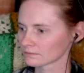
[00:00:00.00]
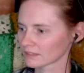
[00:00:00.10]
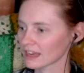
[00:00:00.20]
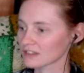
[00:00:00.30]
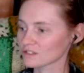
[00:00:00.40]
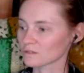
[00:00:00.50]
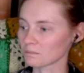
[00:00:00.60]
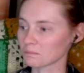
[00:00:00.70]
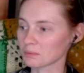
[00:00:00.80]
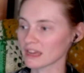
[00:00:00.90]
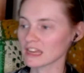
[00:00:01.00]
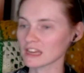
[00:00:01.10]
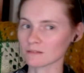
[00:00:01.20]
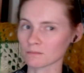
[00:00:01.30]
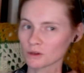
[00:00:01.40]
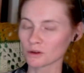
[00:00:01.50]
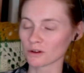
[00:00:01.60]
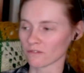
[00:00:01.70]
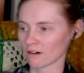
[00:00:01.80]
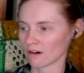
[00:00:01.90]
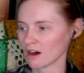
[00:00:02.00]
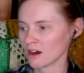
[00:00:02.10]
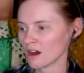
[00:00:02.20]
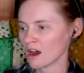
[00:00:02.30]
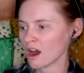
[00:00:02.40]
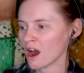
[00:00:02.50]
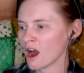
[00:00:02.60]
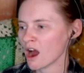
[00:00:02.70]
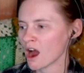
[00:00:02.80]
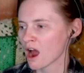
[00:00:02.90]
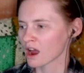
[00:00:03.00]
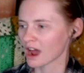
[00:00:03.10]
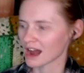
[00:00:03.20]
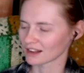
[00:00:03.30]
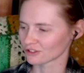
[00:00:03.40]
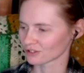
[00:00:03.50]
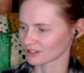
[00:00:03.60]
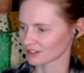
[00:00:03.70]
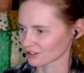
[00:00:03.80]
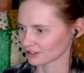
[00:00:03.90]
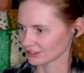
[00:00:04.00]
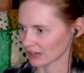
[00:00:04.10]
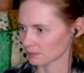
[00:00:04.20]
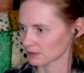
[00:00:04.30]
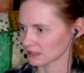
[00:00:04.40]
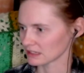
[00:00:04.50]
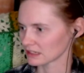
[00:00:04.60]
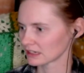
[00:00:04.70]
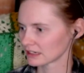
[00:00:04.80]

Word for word: He has this big, beautiful, kind of traditional Japanese